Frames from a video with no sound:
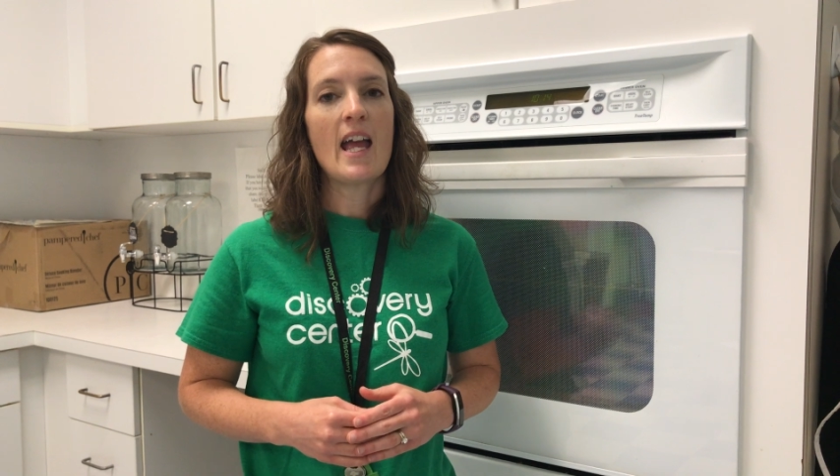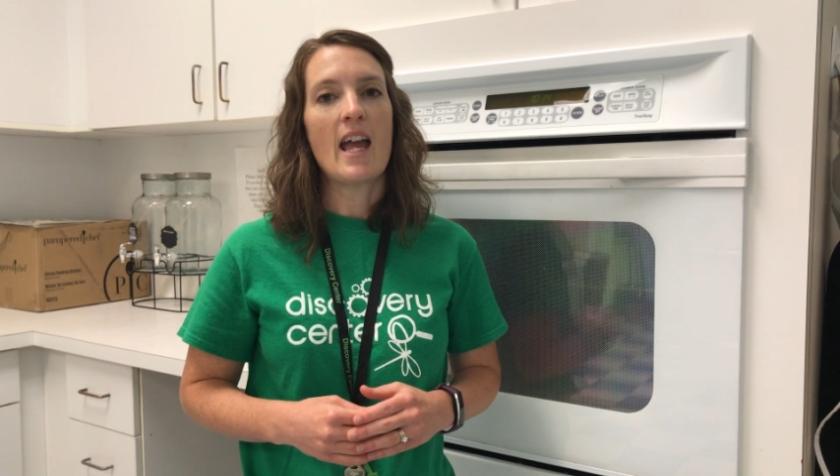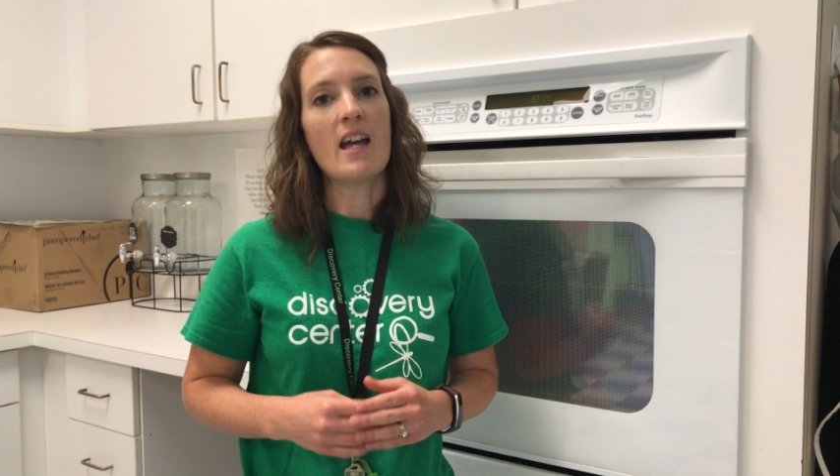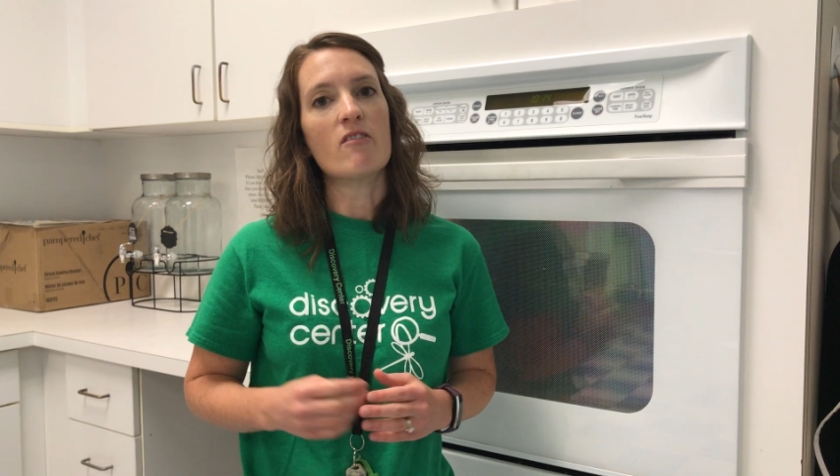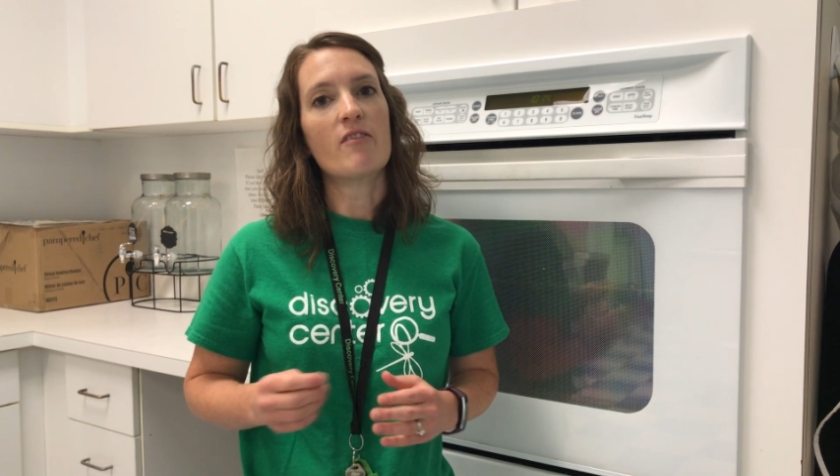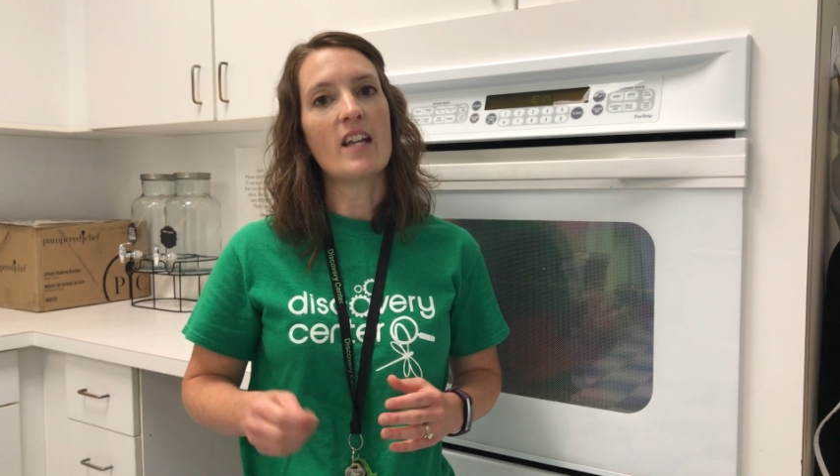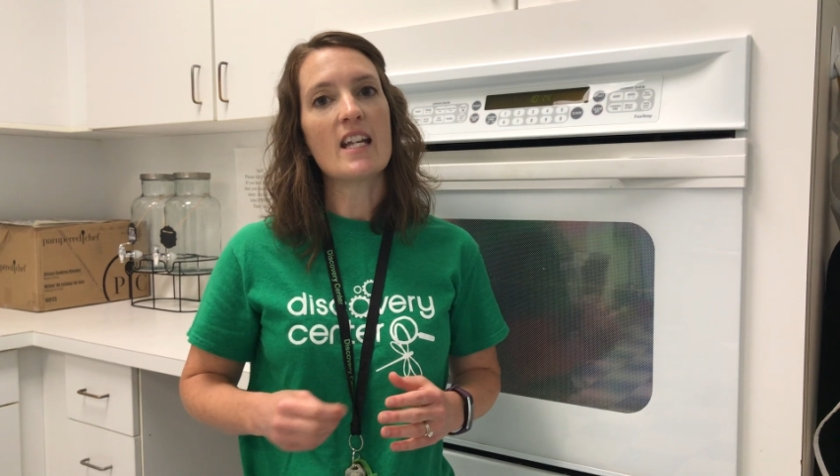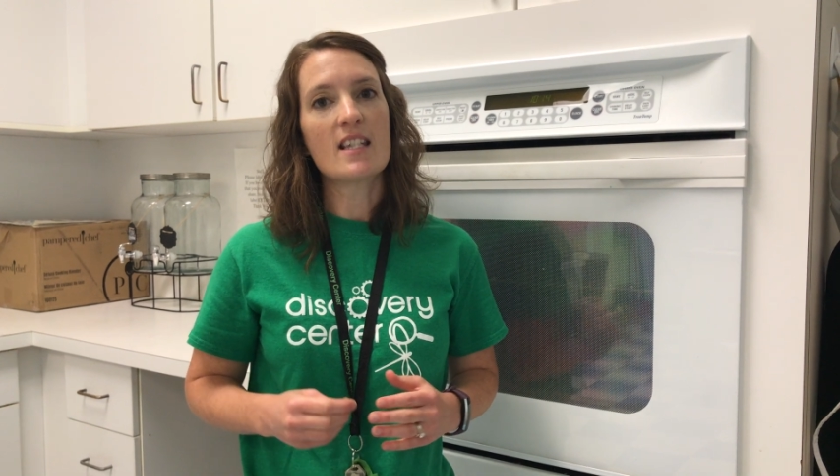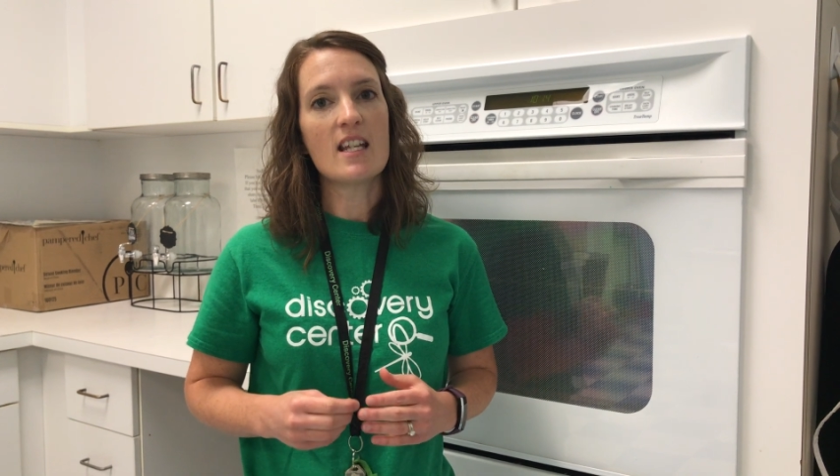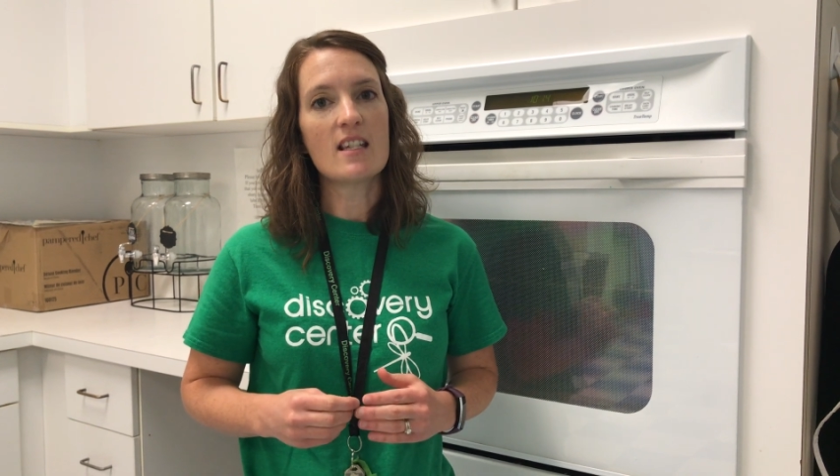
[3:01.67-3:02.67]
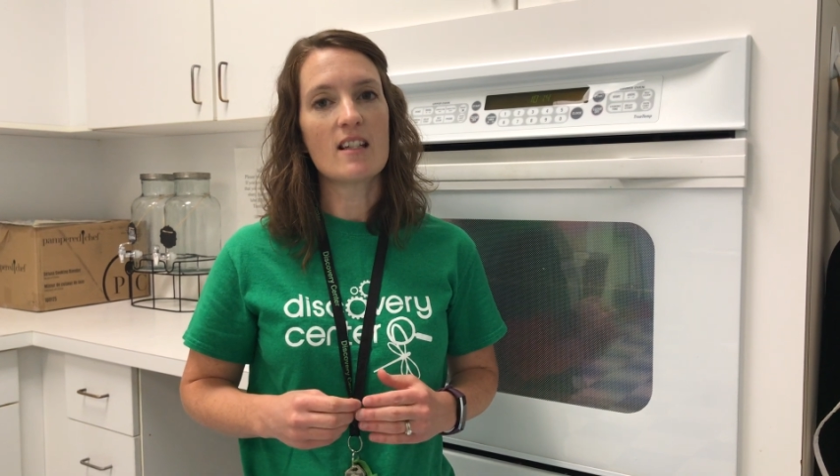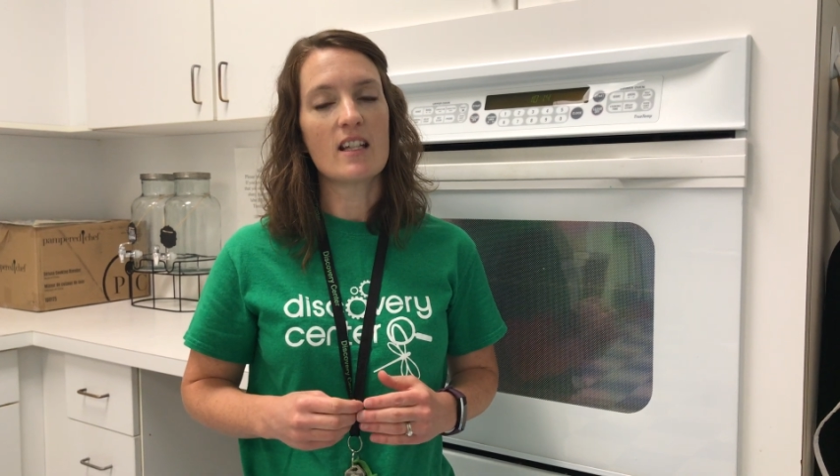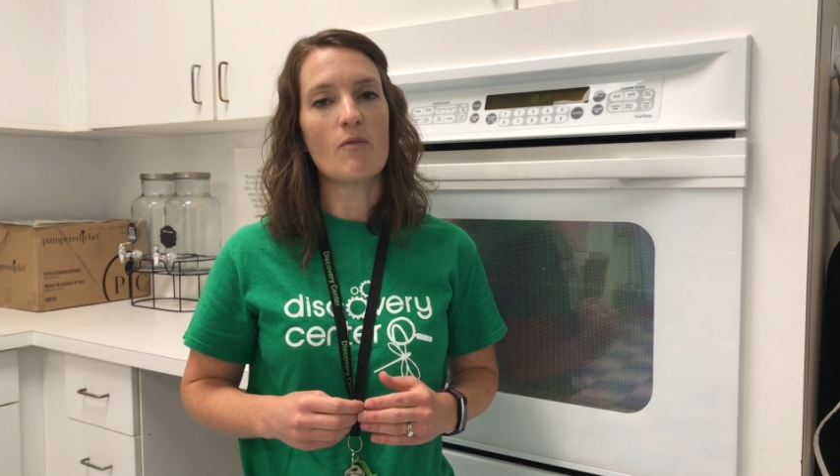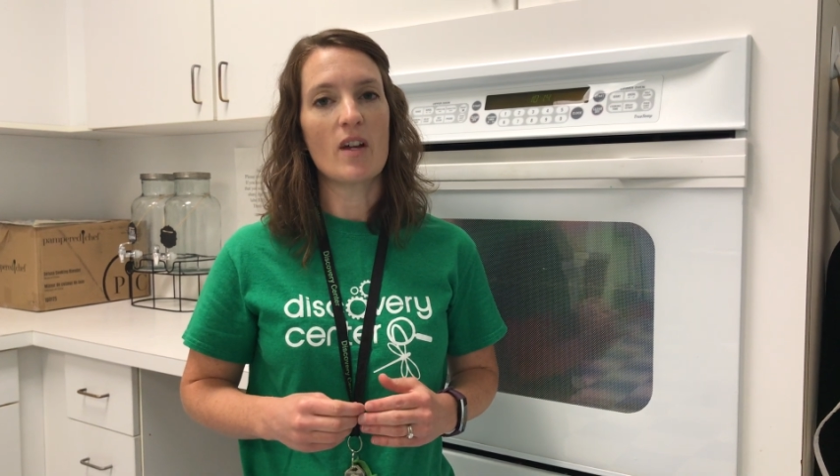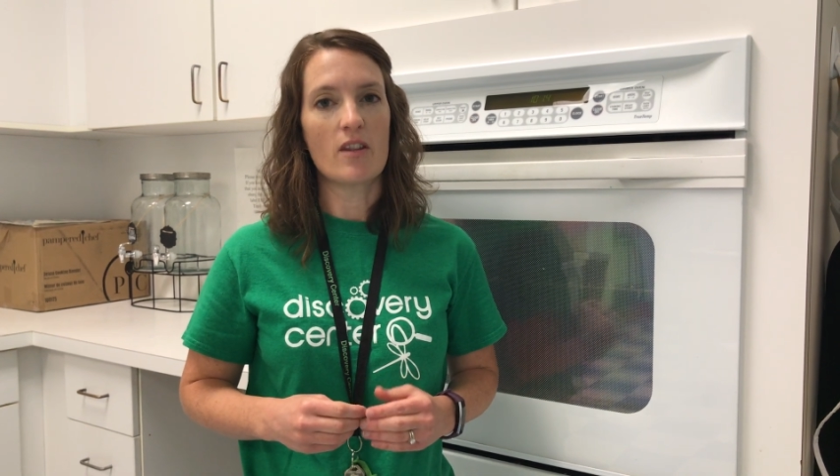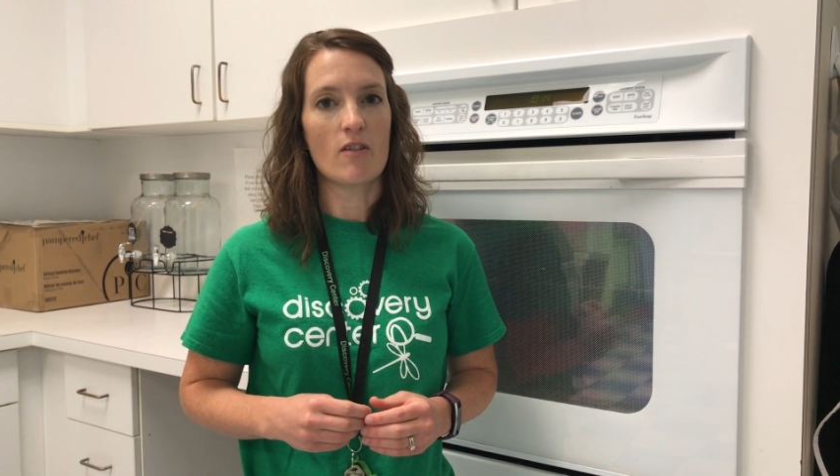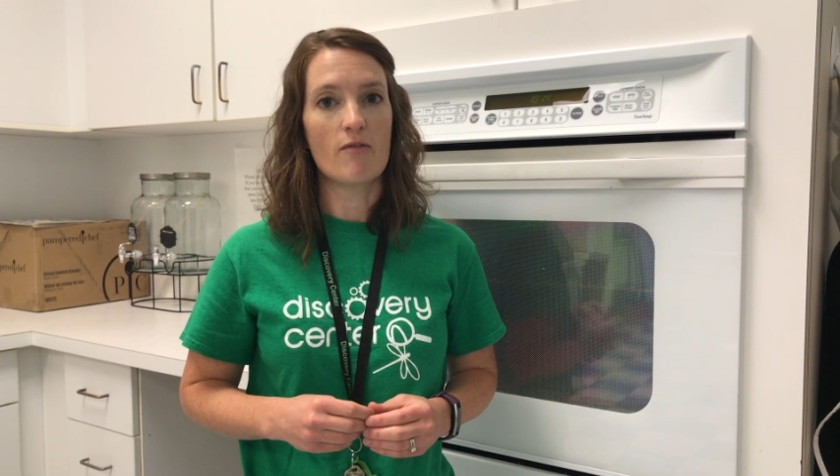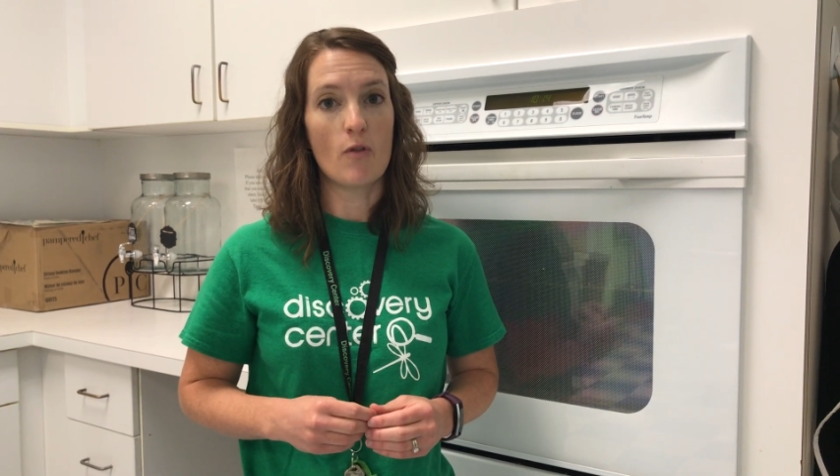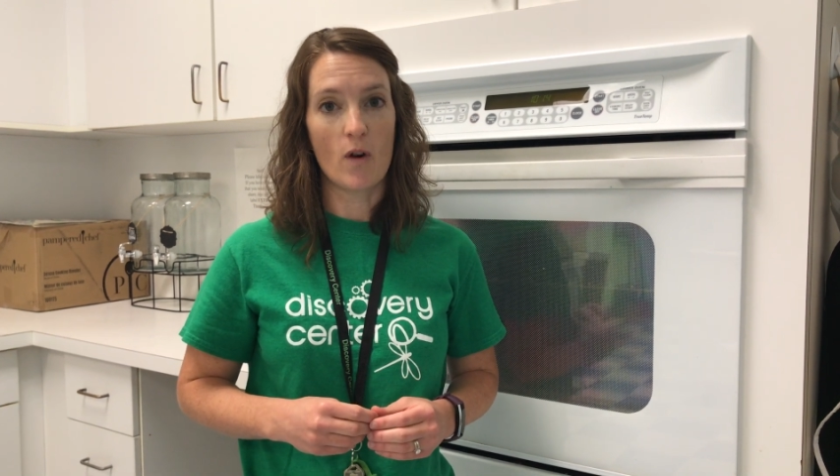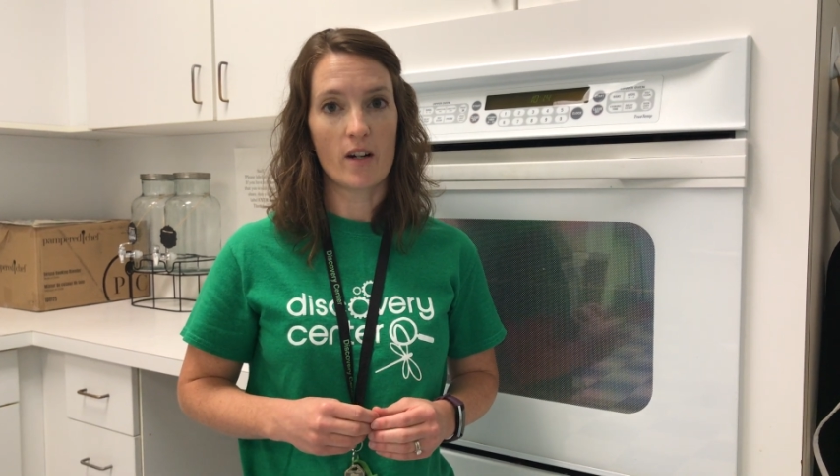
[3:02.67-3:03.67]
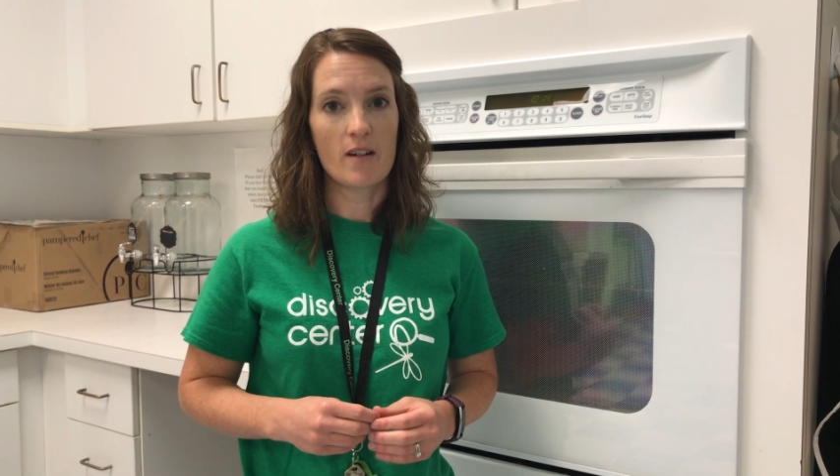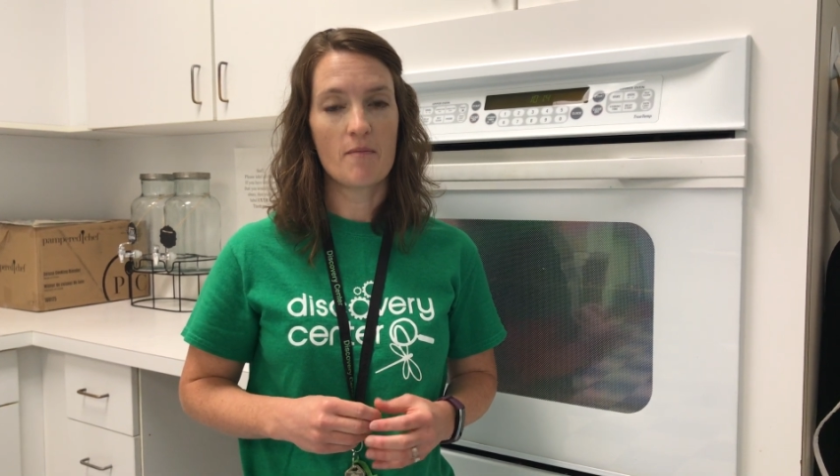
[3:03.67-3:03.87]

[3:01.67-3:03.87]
and flakes easily with your fork.